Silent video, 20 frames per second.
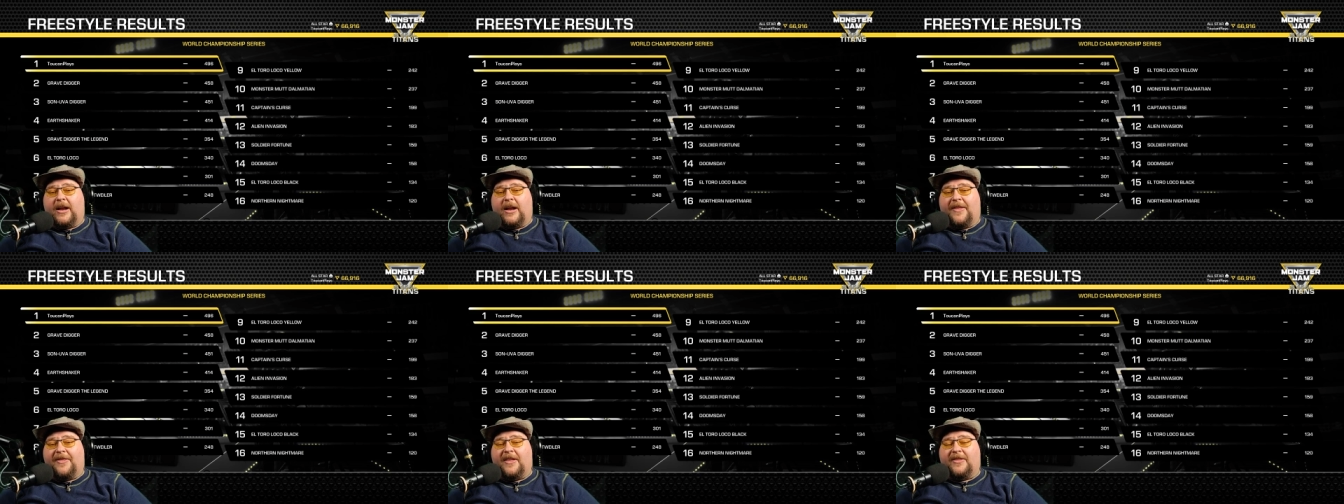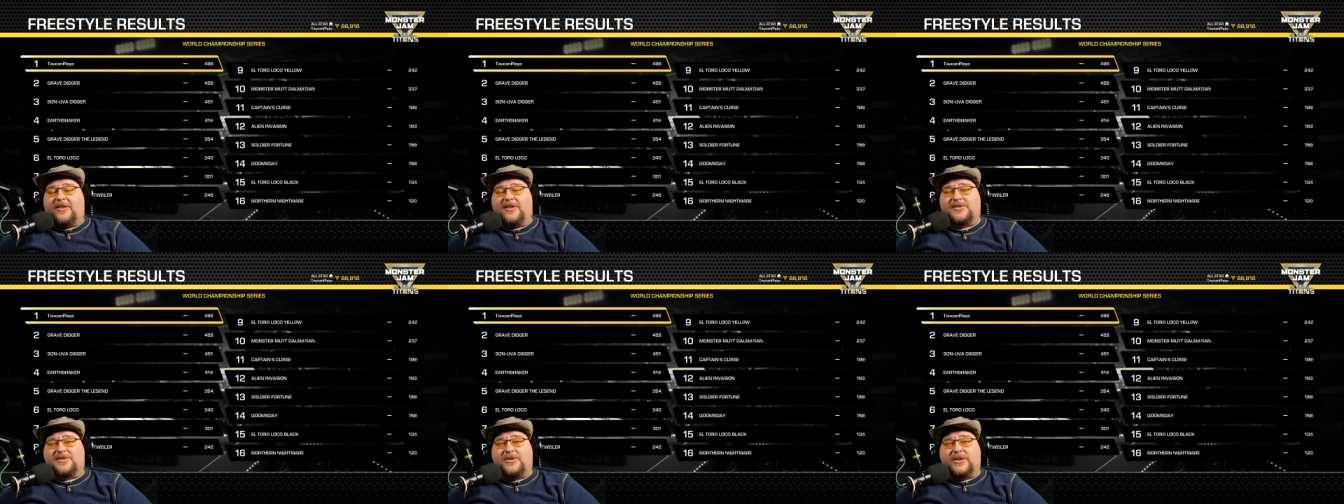I think
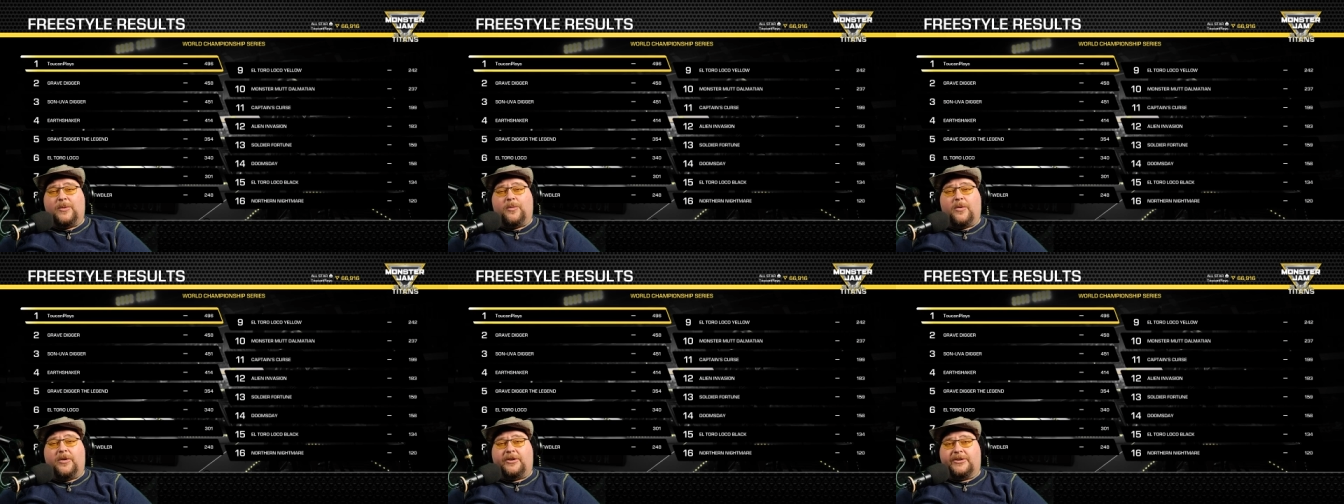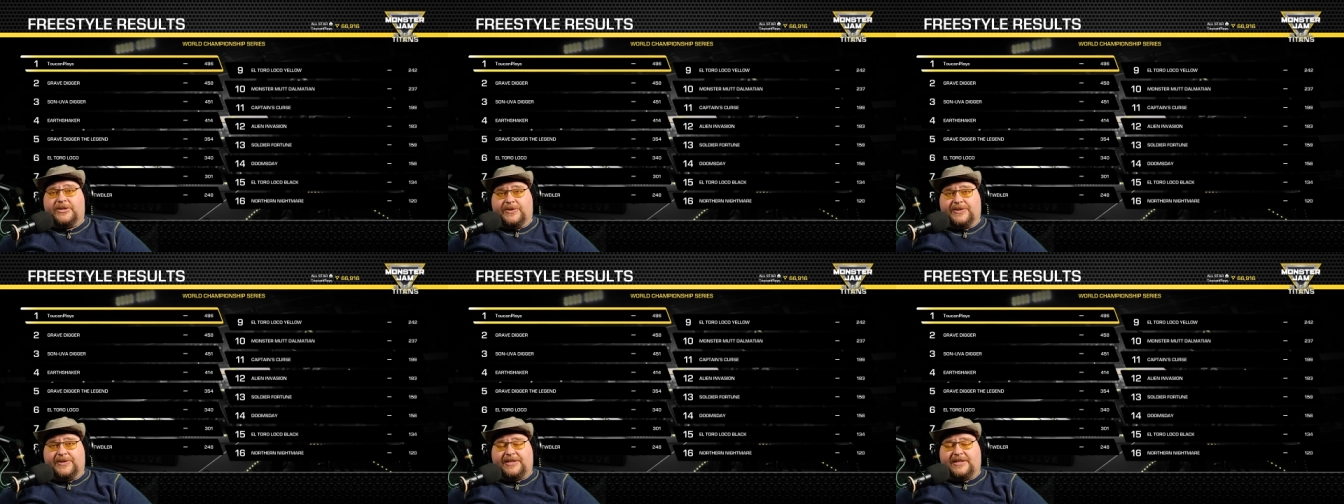there's only one or
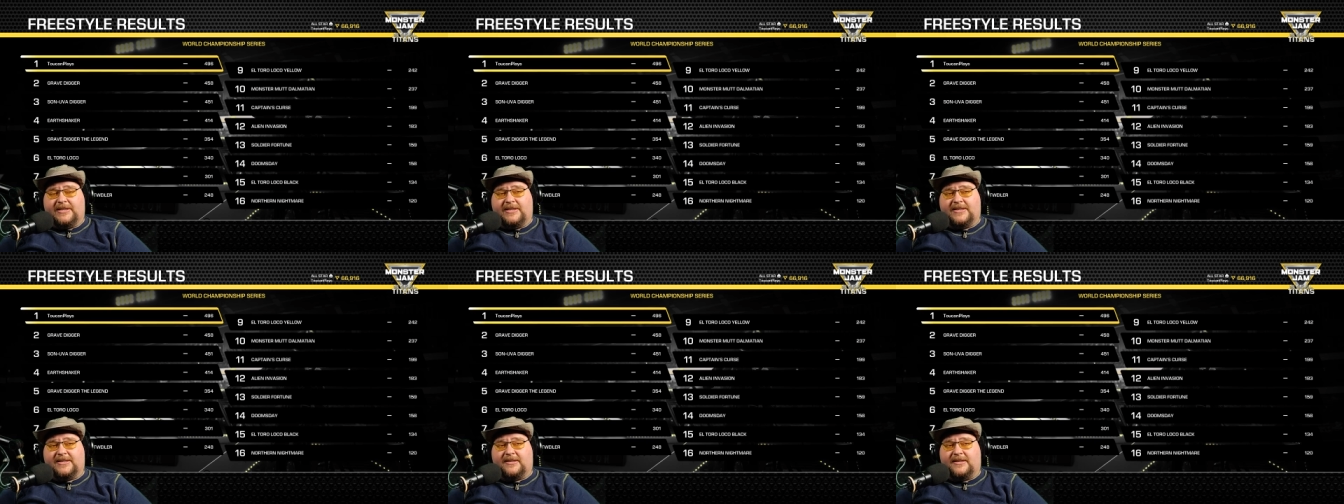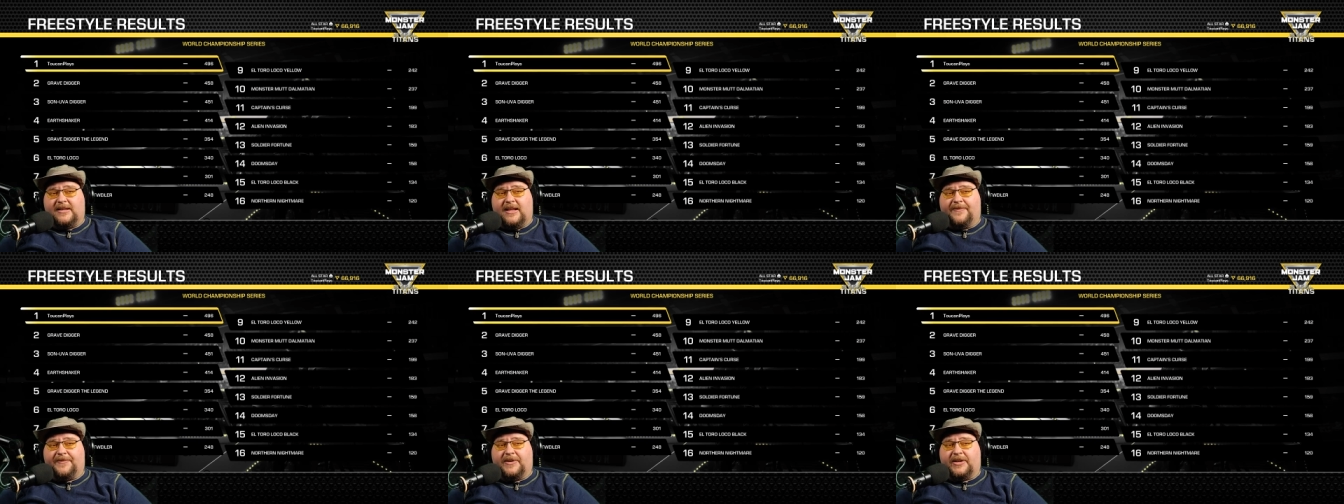two cities
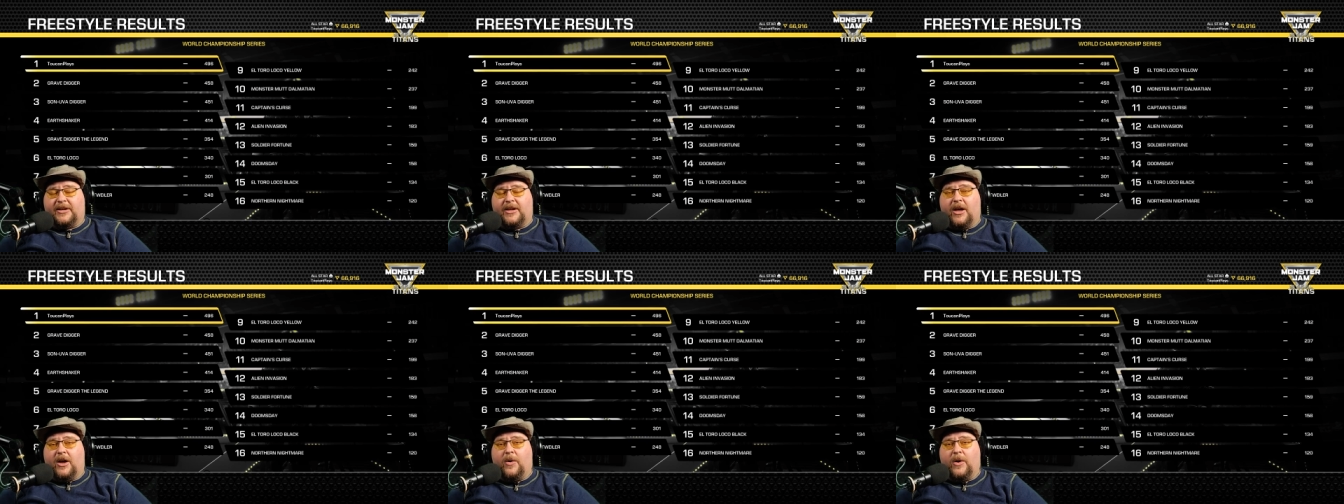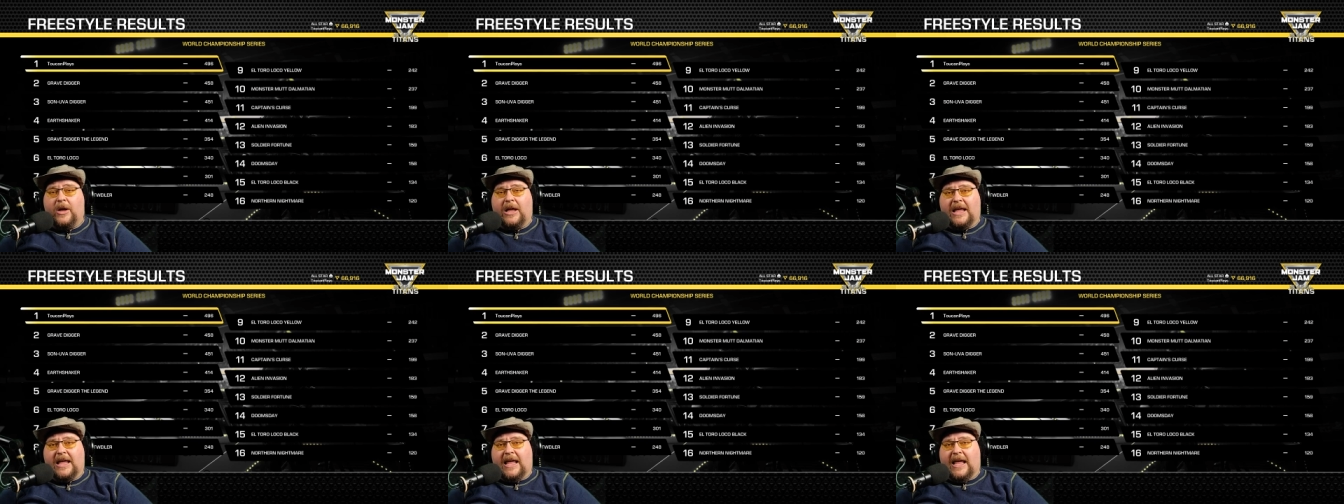left to go.